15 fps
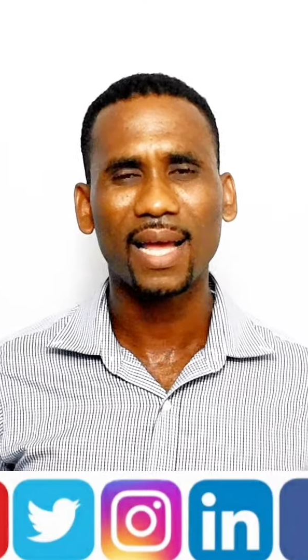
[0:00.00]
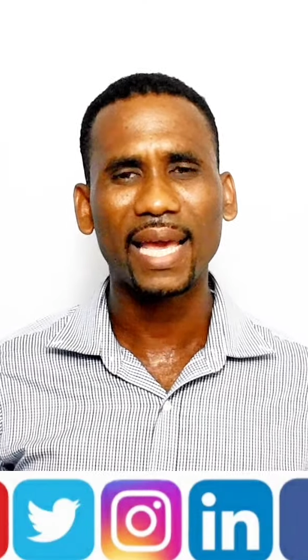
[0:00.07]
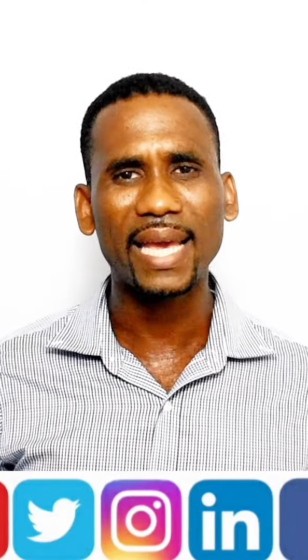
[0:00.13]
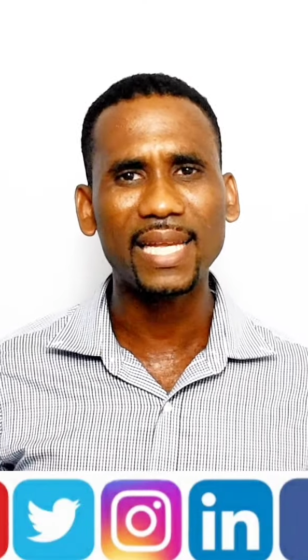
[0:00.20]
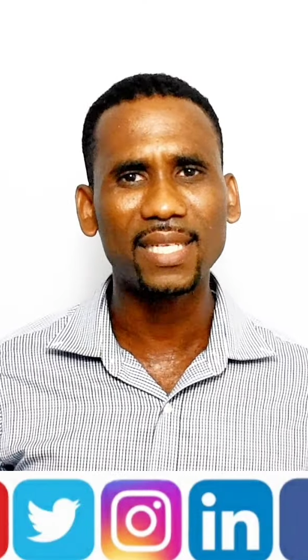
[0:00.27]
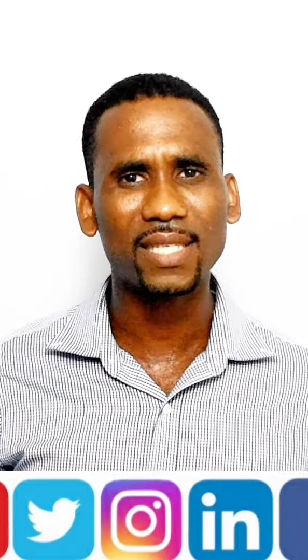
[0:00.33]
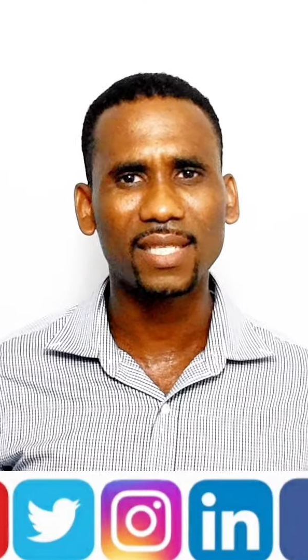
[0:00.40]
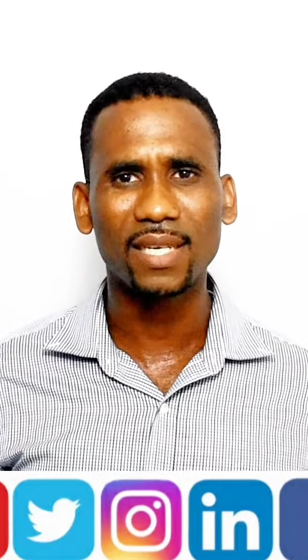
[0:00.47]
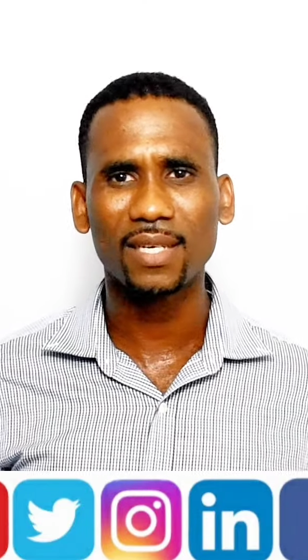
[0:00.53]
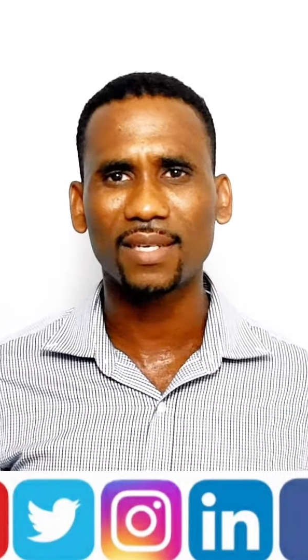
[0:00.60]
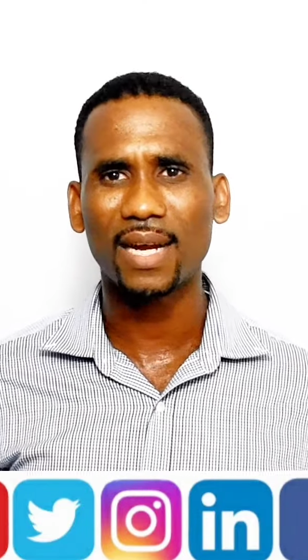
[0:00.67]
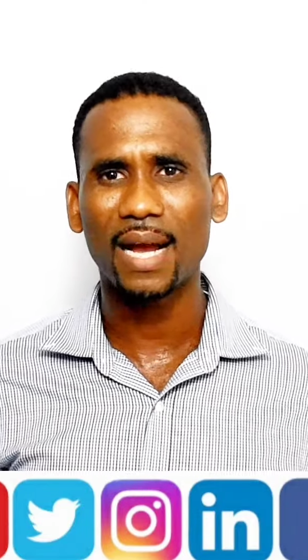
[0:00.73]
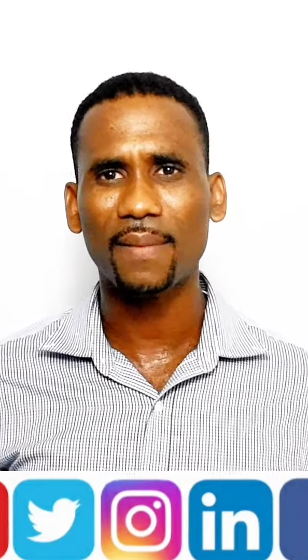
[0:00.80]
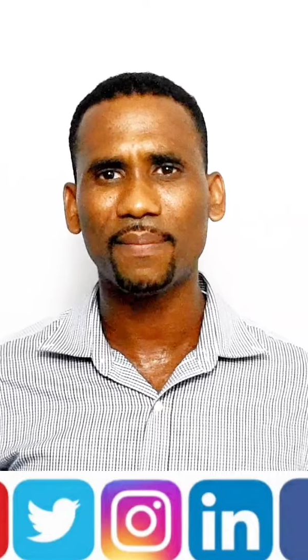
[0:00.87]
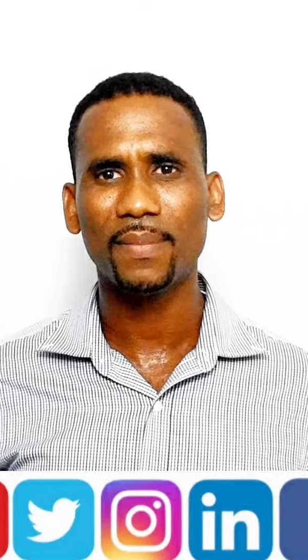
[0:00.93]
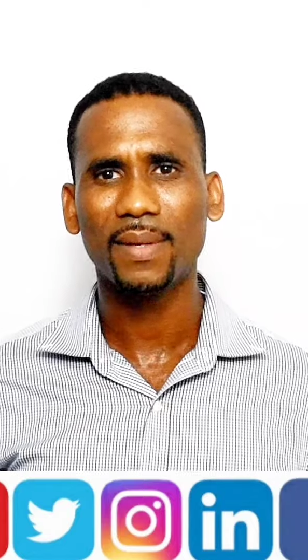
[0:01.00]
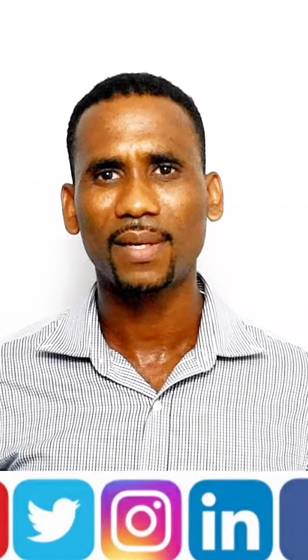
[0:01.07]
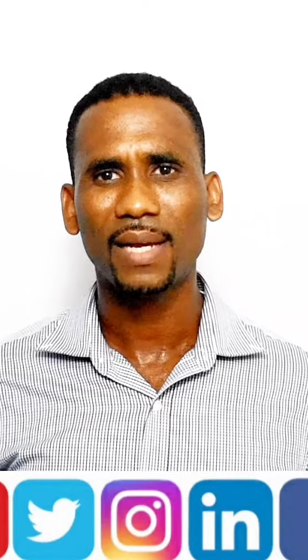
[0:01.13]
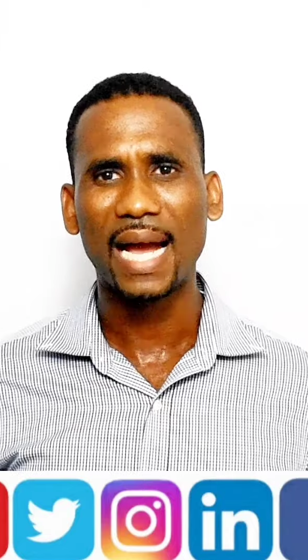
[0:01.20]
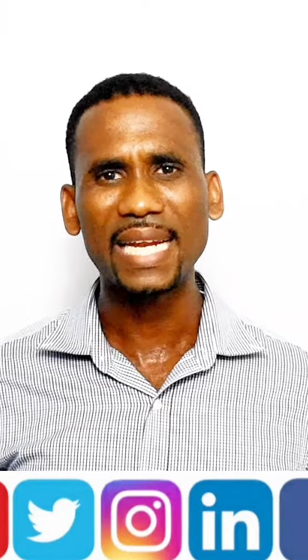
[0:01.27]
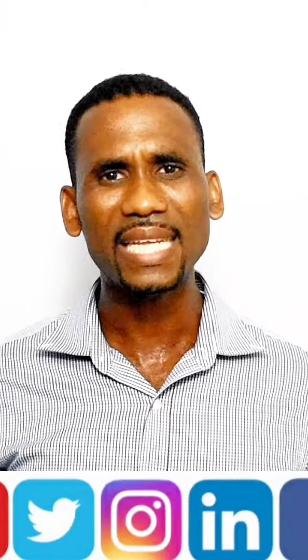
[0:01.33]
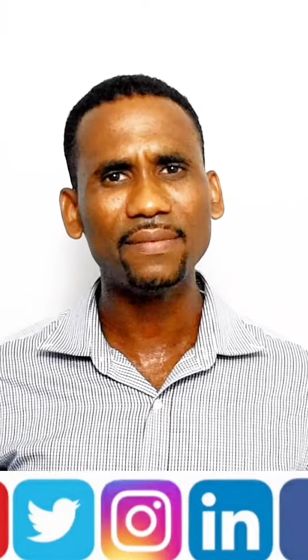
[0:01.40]
Instagram,
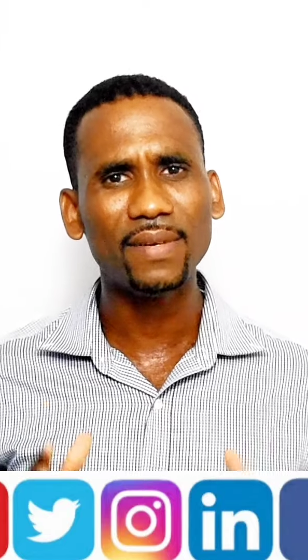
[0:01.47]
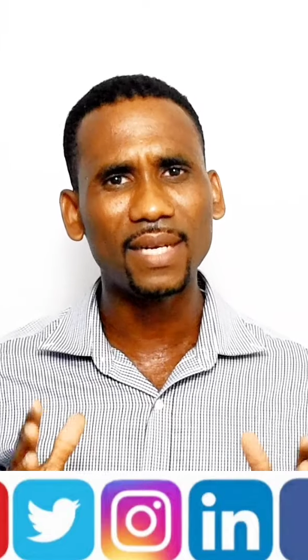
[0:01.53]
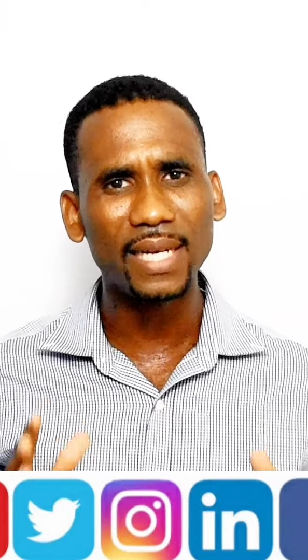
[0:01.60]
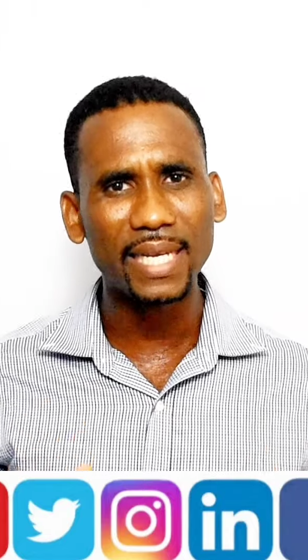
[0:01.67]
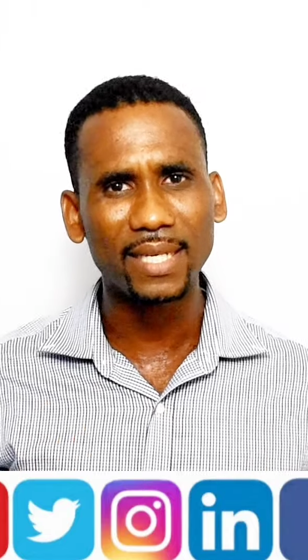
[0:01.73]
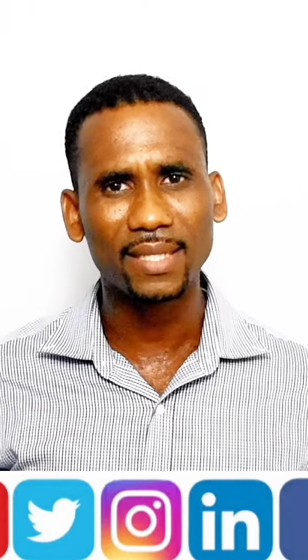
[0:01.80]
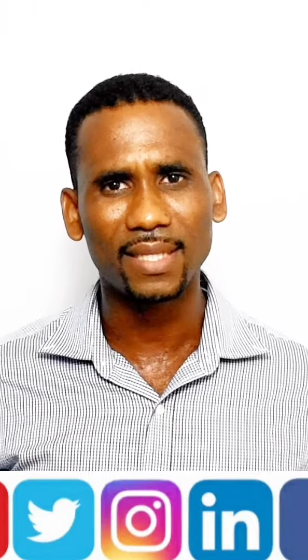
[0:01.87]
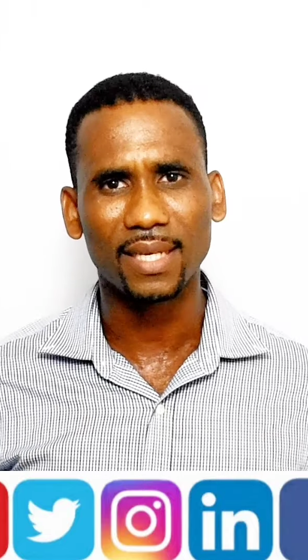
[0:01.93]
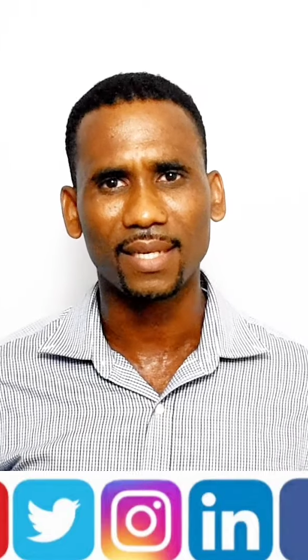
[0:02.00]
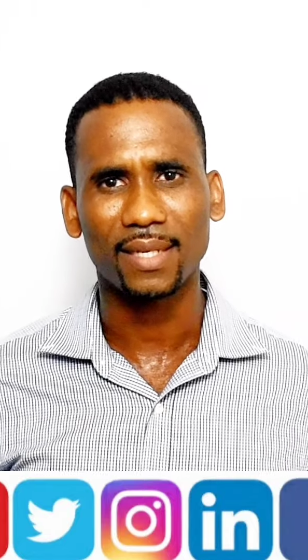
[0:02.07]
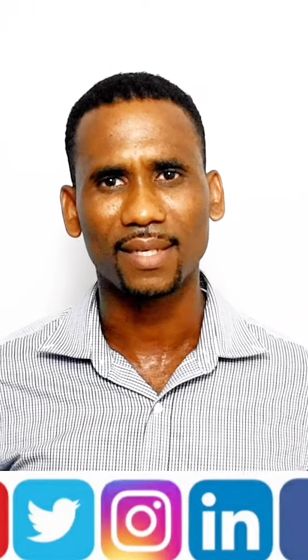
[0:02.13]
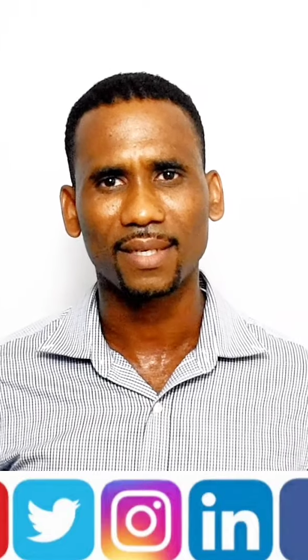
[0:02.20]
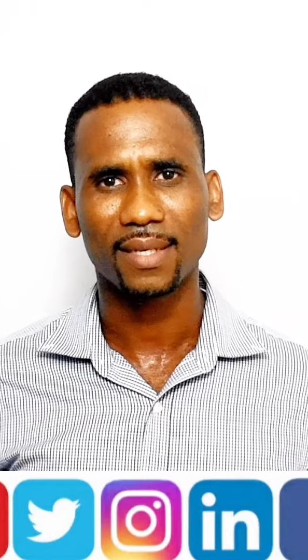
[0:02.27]
and even LinkedIn.